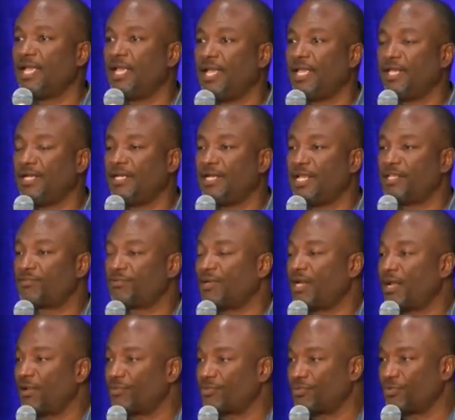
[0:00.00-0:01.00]
And that's what
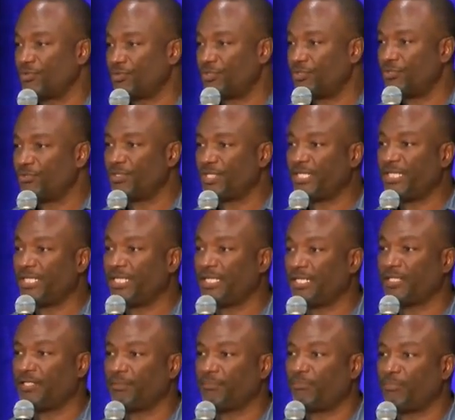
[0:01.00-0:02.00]
I was going to do
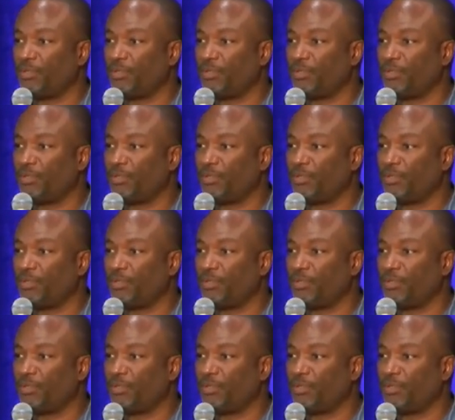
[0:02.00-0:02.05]
again.